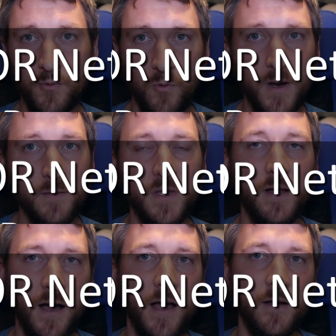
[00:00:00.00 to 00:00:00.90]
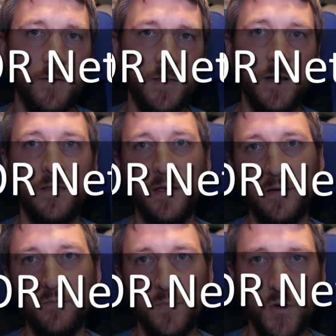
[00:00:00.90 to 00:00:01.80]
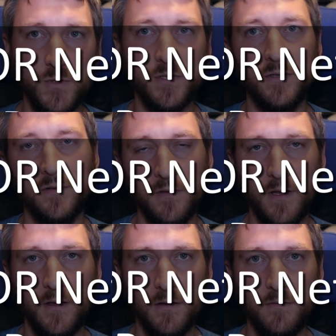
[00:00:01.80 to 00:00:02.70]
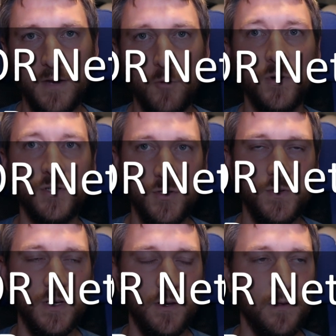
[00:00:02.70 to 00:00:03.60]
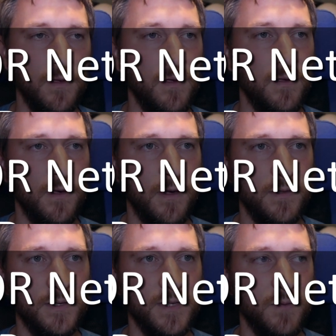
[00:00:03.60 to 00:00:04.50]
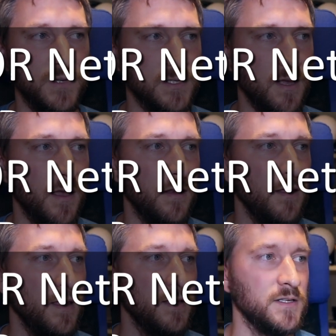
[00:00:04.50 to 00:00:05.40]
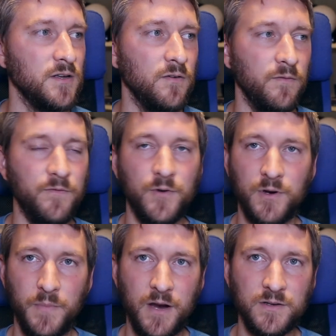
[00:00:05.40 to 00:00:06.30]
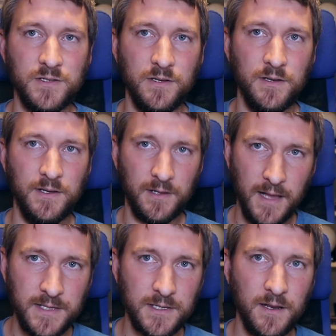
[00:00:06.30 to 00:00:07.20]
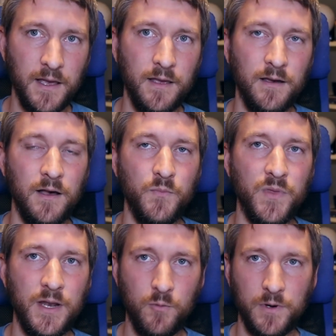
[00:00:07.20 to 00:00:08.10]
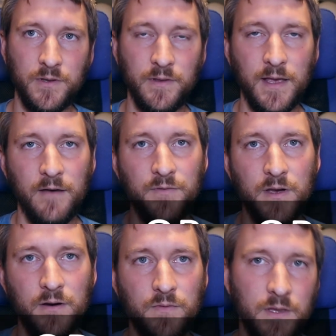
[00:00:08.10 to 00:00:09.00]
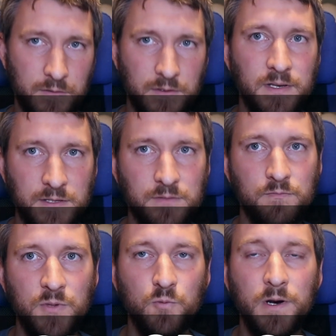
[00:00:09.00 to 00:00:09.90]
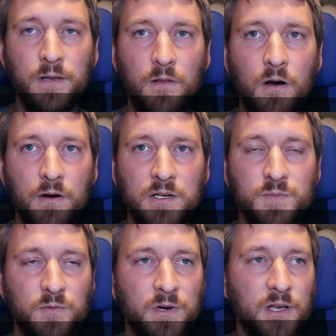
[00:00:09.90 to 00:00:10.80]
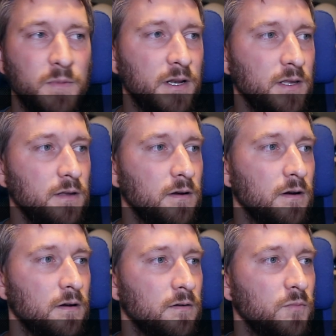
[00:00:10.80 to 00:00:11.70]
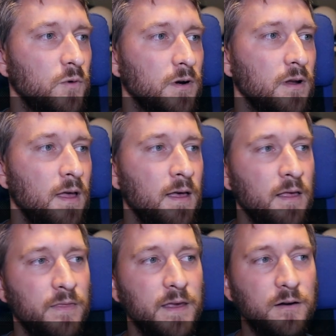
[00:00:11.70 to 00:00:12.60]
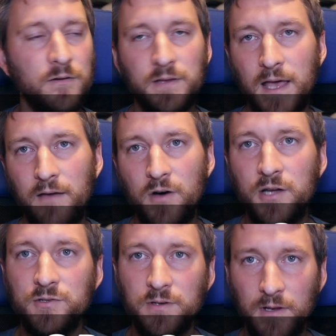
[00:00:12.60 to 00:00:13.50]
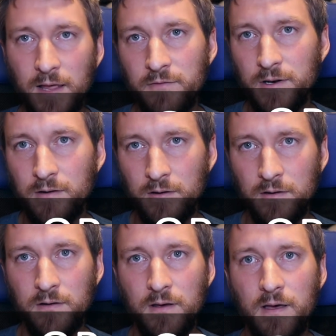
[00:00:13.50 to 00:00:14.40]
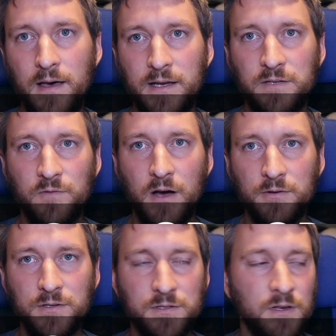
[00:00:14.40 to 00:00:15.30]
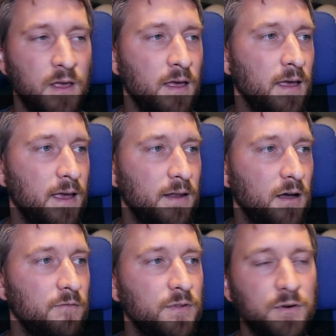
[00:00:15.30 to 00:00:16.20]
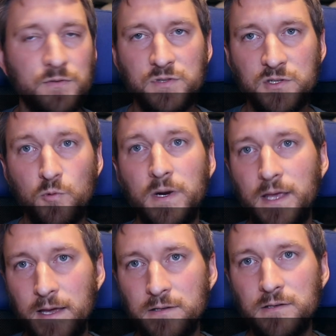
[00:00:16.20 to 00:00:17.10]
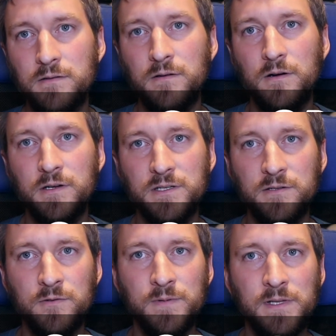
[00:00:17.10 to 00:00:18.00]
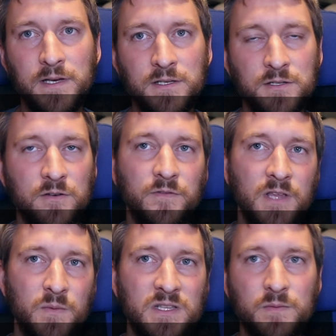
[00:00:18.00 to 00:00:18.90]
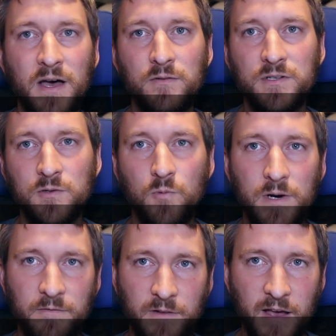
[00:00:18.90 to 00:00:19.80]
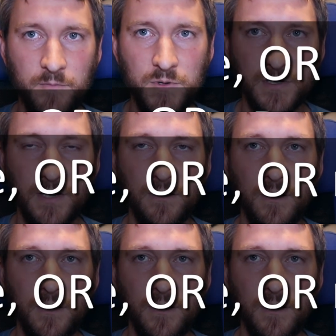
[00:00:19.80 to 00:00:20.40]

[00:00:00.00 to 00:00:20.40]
quite a bit higher than I think most networks using the same design. So for comparison, in Clatskanie, the network that they have there that has been running longer, it's been running about a year or more, they currently have 111 active routers, and of those, 28 are considered relays. So for them, it's about 25%